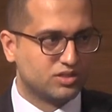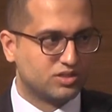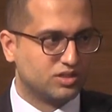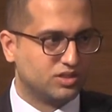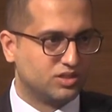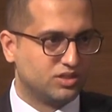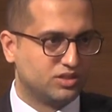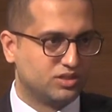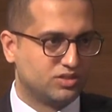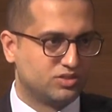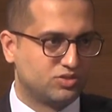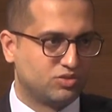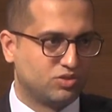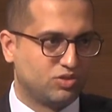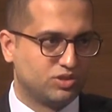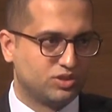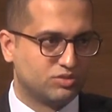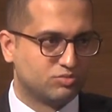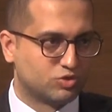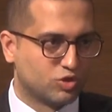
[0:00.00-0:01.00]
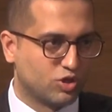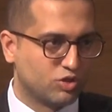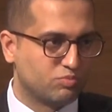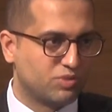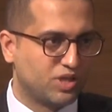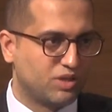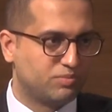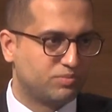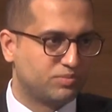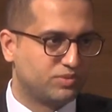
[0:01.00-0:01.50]
So on the
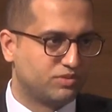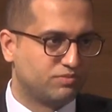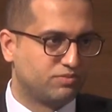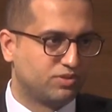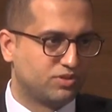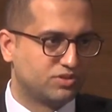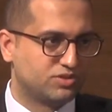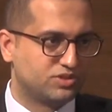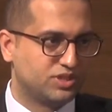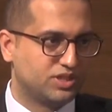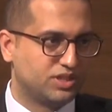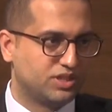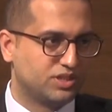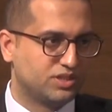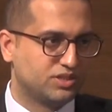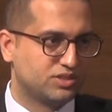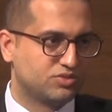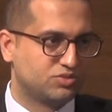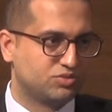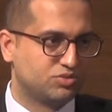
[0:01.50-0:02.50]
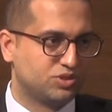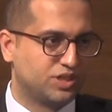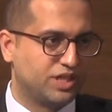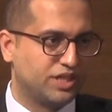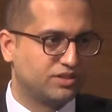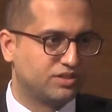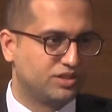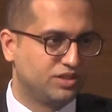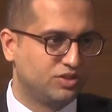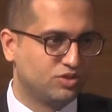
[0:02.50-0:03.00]
roadmap, the first thing is to
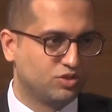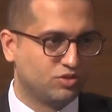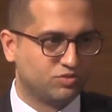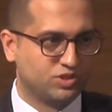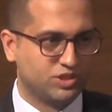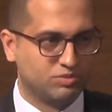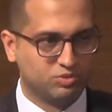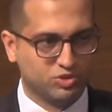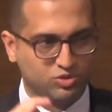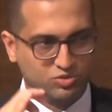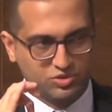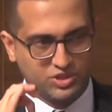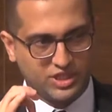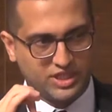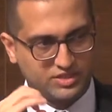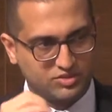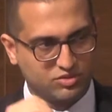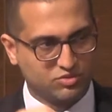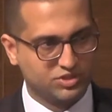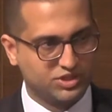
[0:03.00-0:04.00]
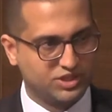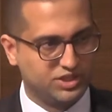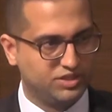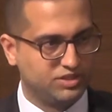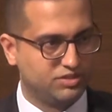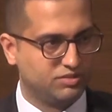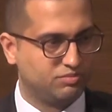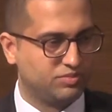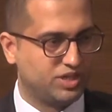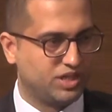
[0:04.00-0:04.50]
get the, you know, the blue dot on
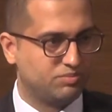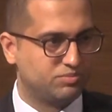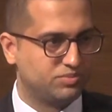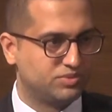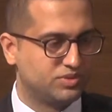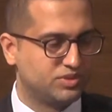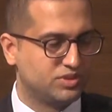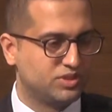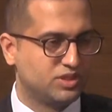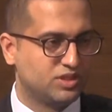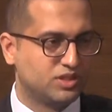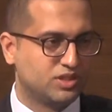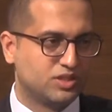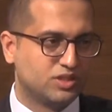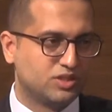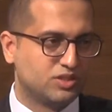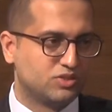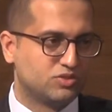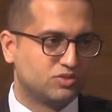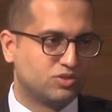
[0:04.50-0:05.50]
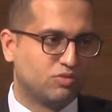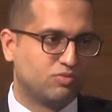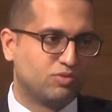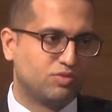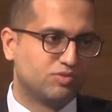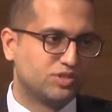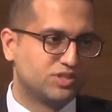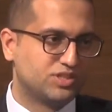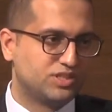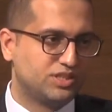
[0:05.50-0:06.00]
the map. So
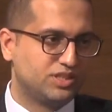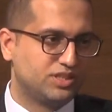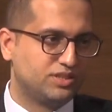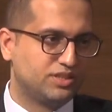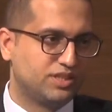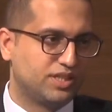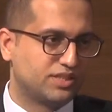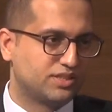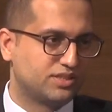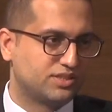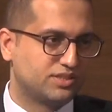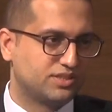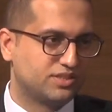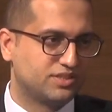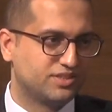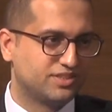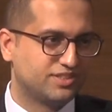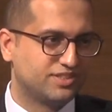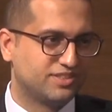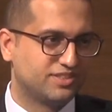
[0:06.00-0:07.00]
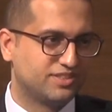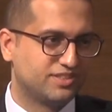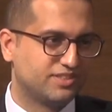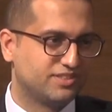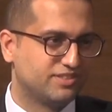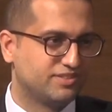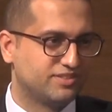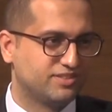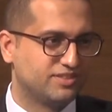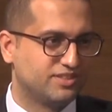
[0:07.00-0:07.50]
we will see the next
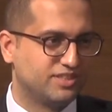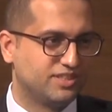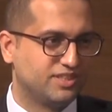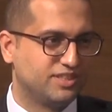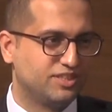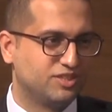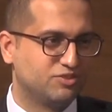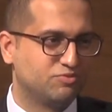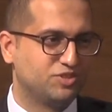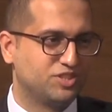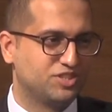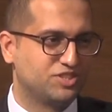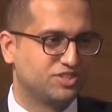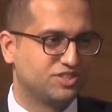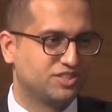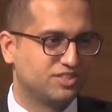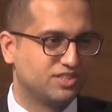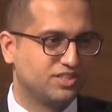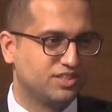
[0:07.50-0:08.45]
in the future,